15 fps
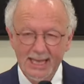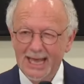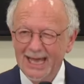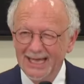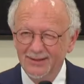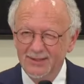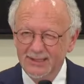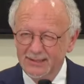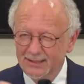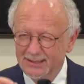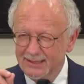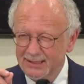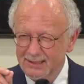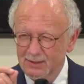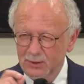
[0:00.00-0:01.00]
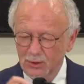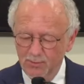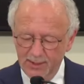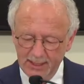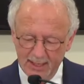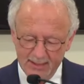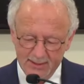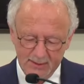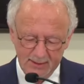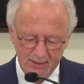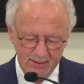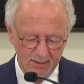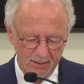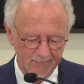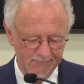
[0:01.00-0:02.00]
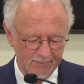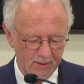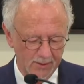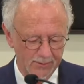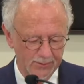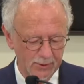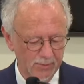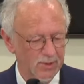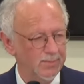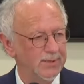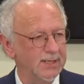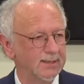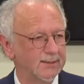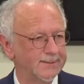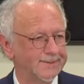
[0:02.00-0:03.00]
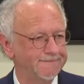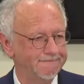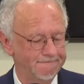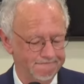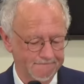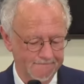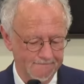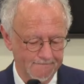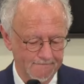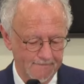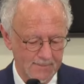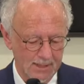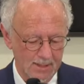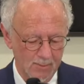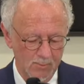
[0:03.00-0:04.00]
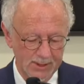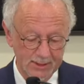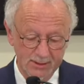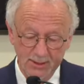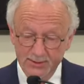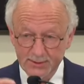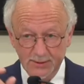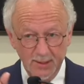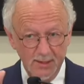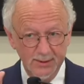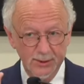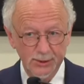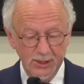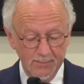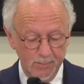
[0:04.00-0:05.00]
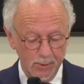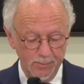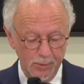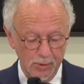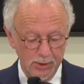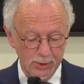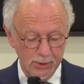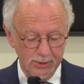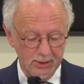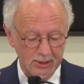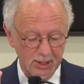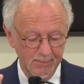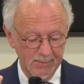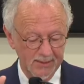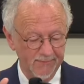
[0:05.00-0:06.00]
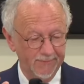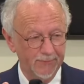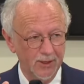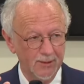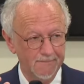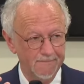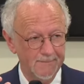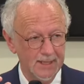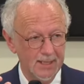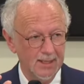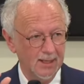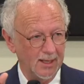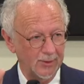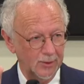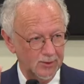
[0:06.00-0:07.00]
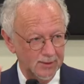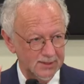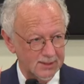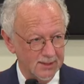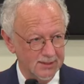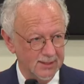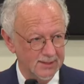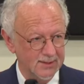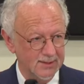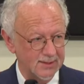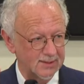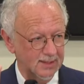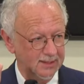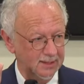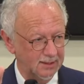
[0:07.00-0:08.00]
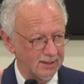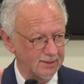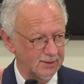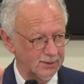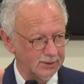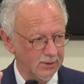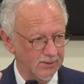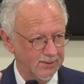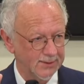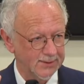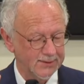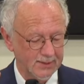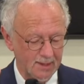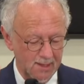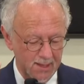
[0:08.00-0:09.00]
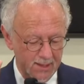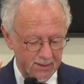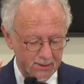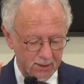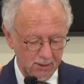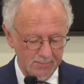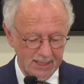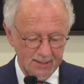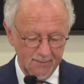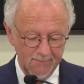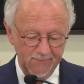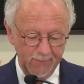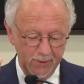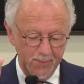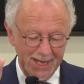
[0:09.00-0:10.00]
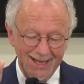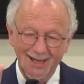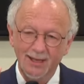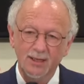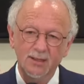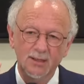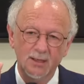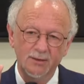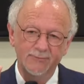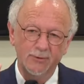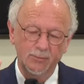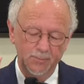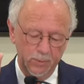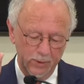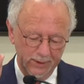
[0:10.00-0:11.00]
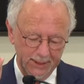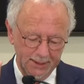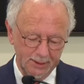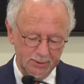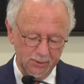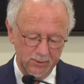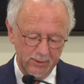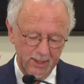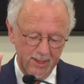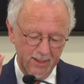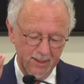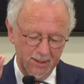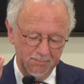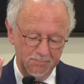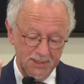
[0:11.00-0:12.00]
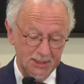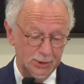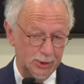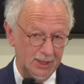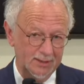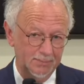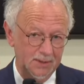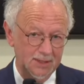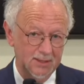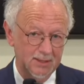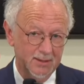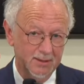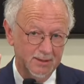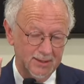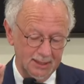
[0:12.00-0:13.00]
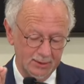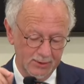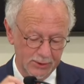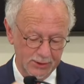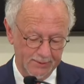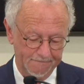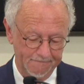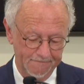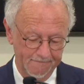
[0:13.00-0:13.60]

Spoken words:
and the dehumanizing of other human beings, with an astonishing proportion coming from, and there are statistics that clearly show this, coming from high-level political BJP leadership.